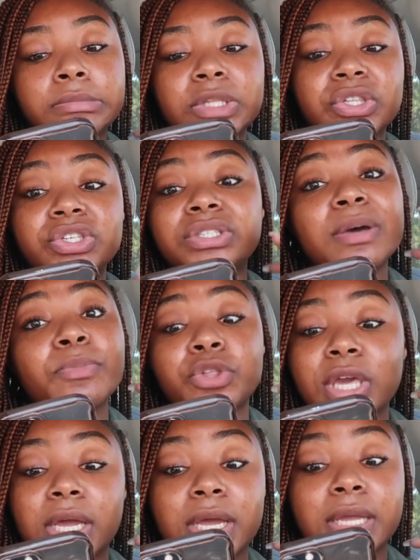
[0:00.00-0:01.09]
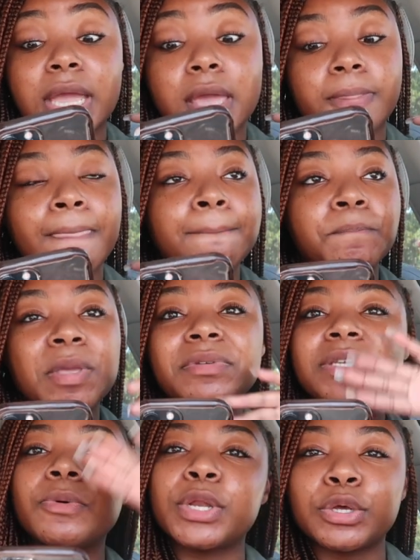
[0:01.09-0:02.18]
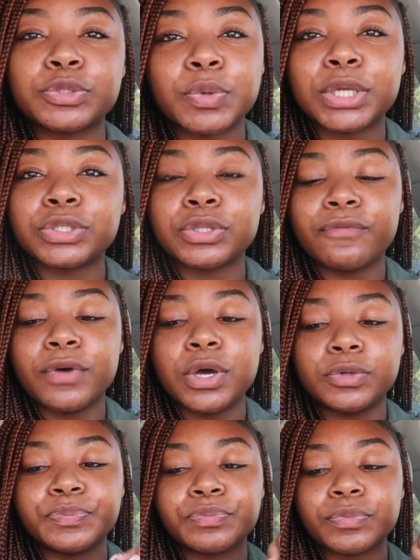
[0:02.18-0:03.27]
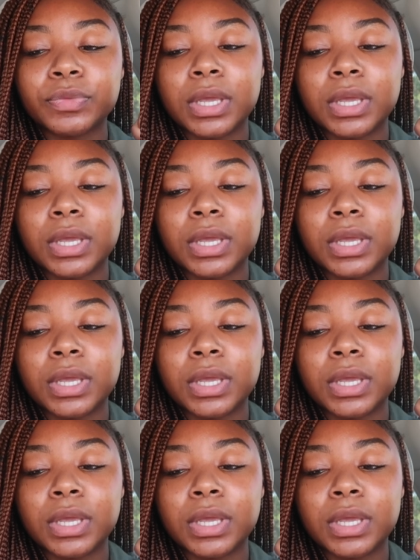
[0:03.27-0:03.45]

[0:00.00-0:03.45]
Let's just double check again. Maybe someone else will answer the phone.